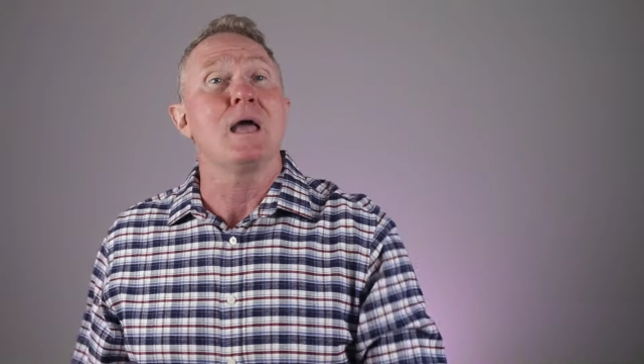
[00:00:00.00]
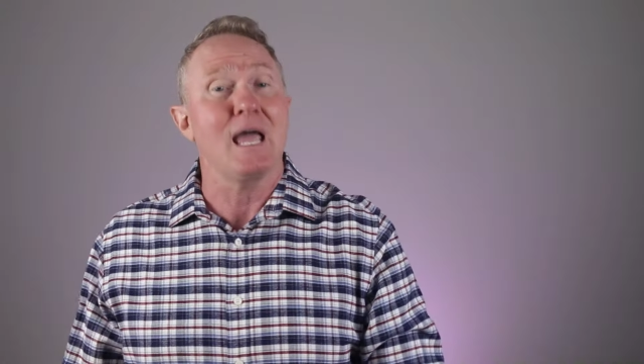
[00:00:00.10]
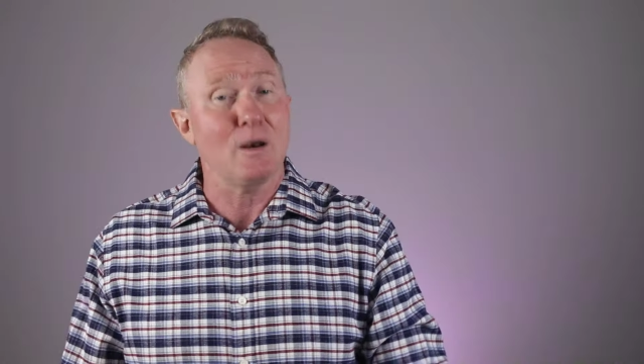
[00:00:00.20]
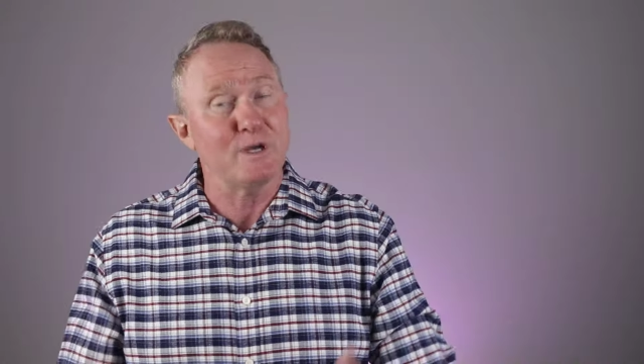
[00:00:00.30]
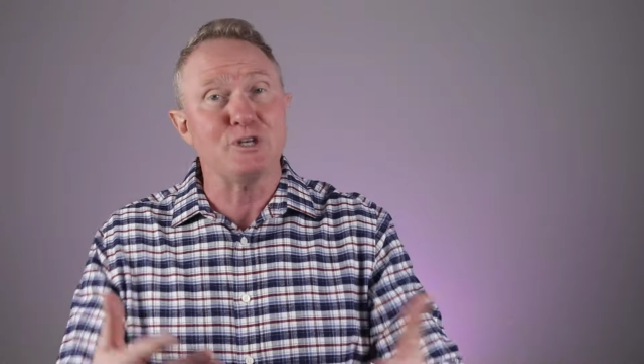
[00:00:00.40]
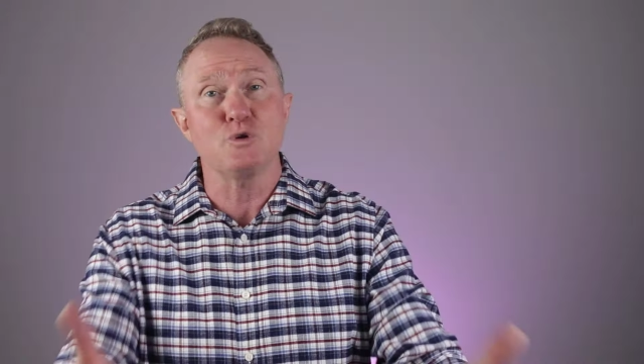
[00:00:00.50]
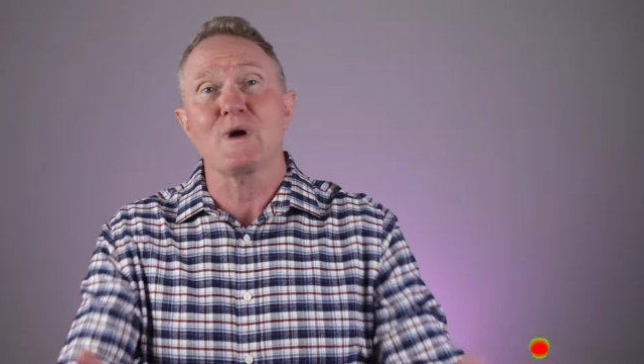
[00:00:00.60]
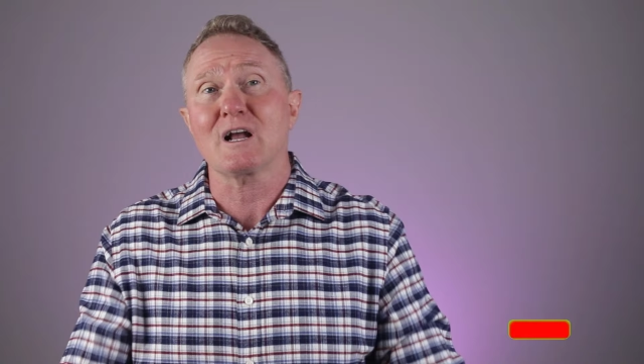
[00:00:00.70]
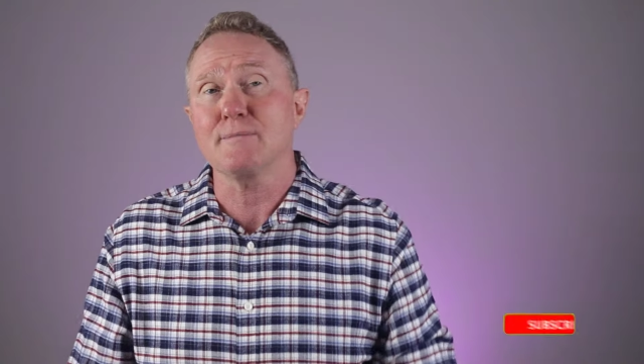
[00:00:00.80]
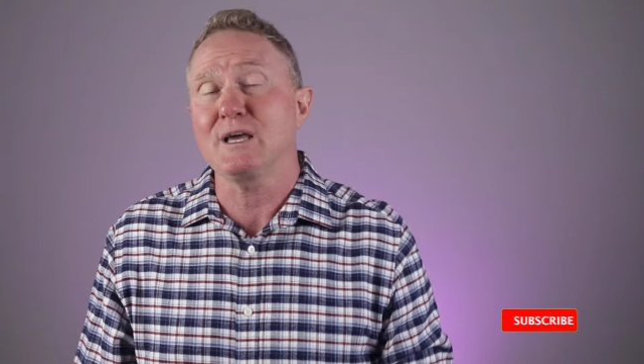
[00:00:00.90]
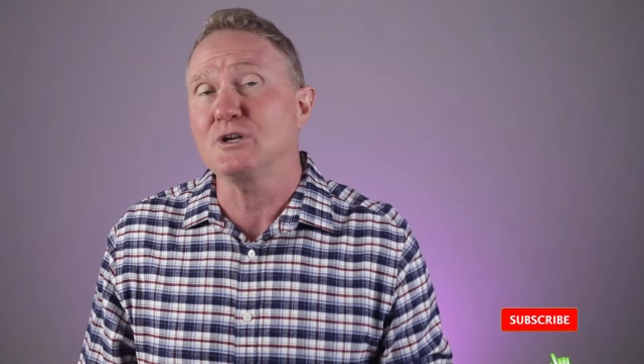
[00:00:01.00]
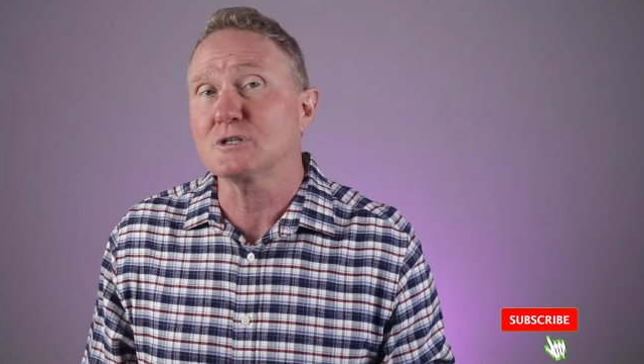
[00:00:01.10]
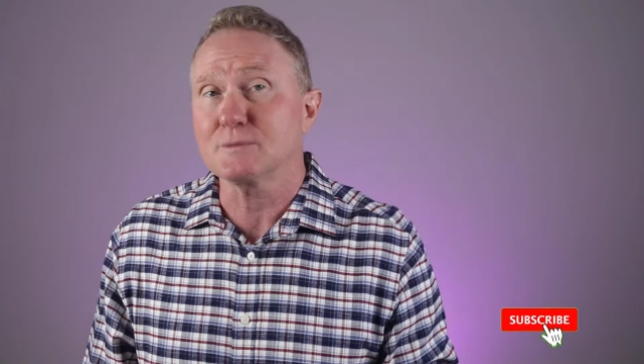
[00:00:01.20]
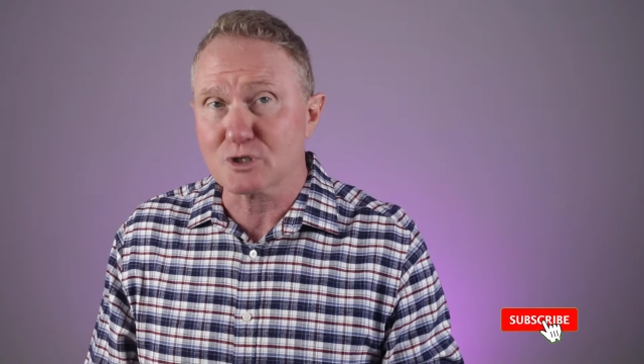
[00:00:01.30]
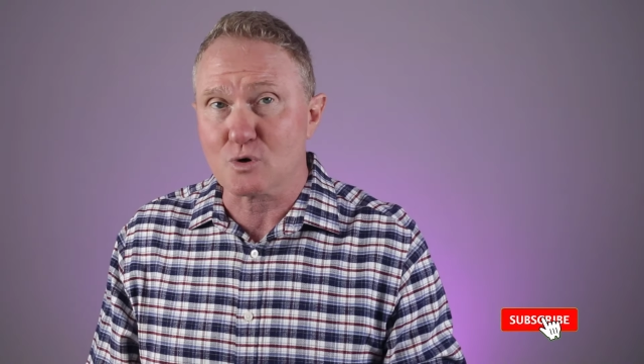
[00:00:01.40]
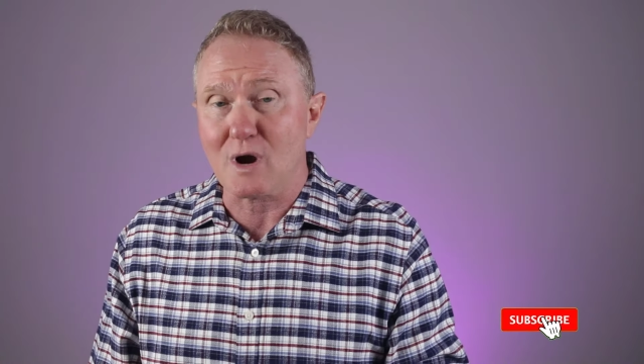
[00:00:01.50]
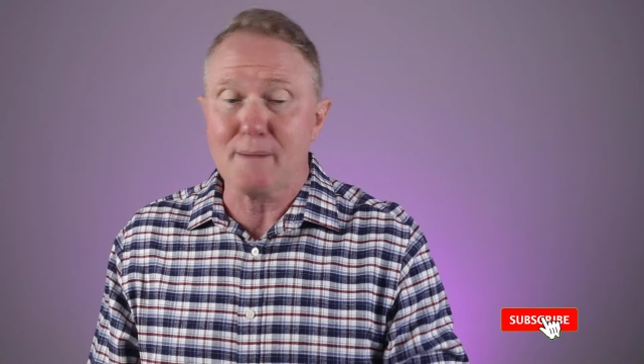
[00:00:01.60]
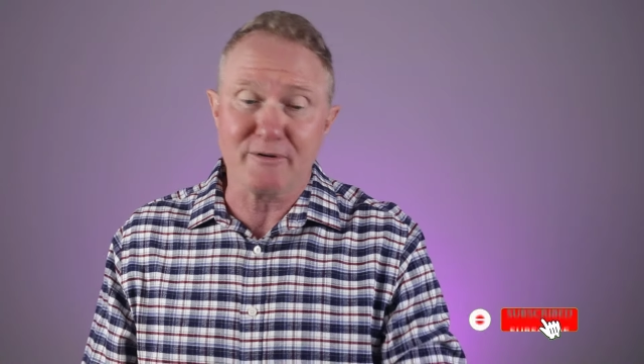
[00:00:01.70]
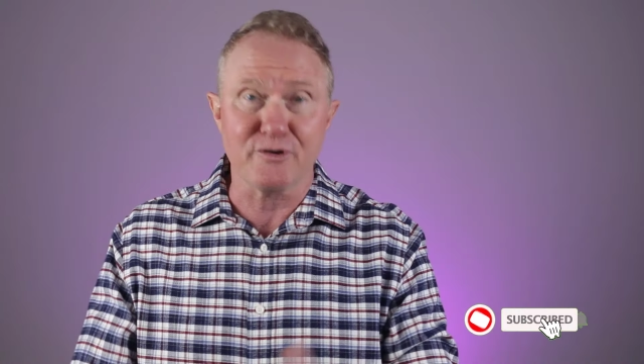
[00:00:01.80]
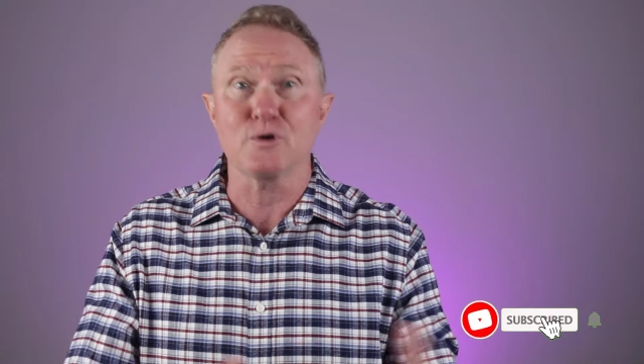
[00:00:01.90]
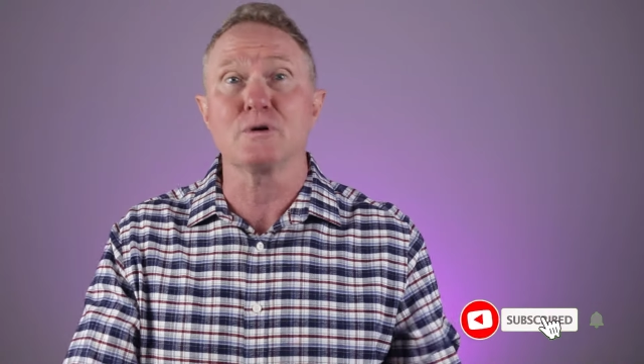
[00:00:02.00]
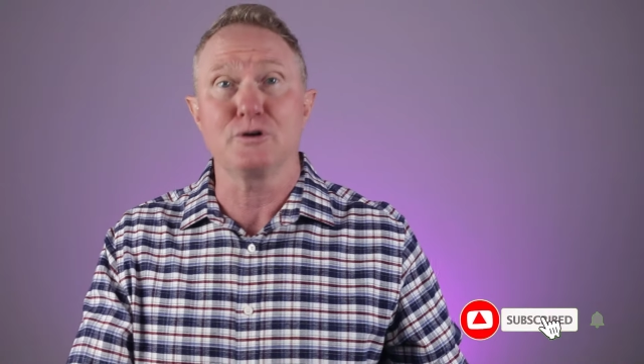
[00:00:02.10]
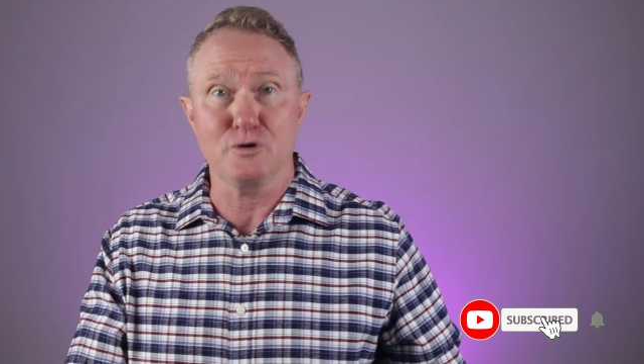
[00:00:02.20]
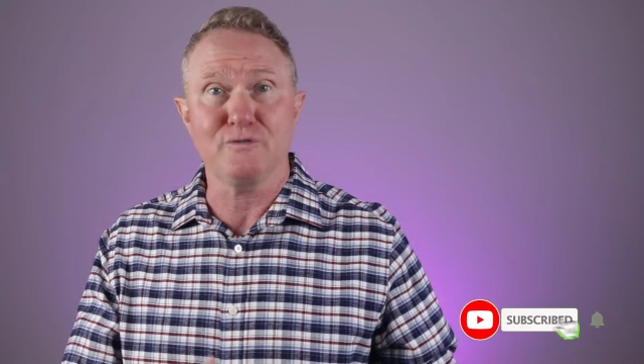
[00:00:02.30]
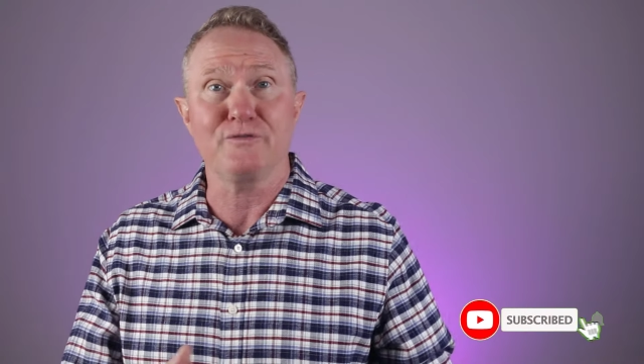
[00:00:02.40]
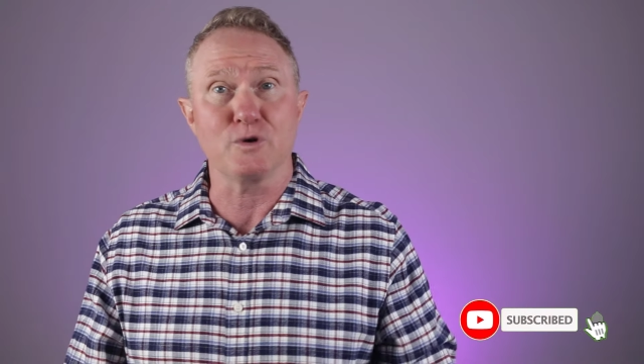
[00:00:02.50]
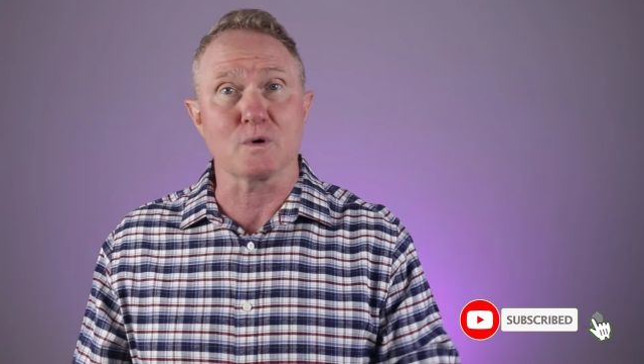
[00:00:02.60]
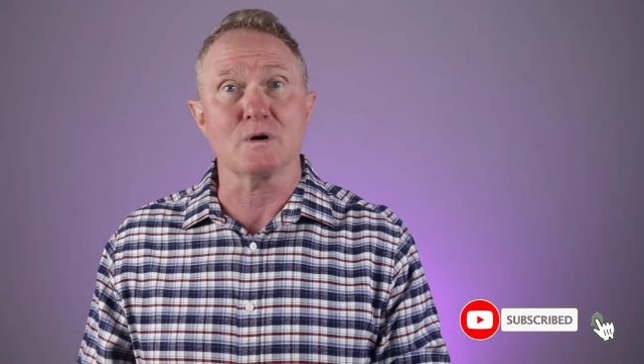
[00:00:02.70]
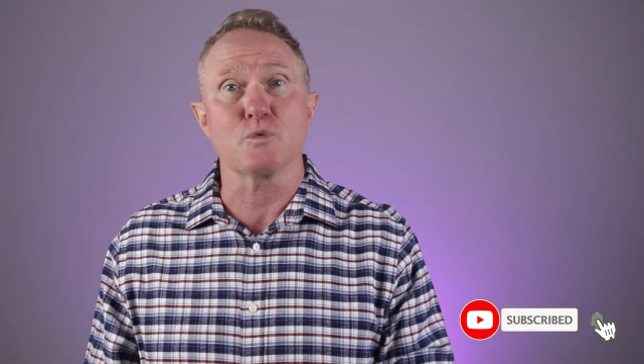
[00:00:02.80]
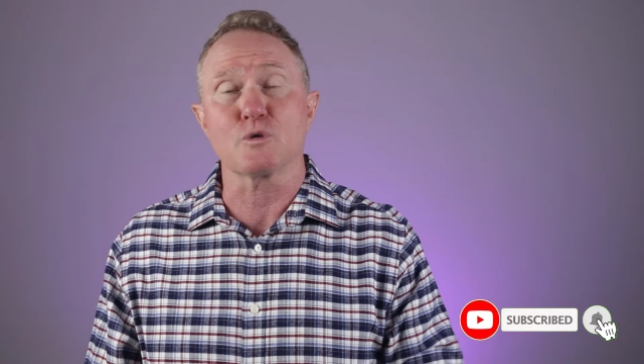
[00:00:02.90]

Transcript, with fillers: And we do recommend you subscribe if you're a new viewer.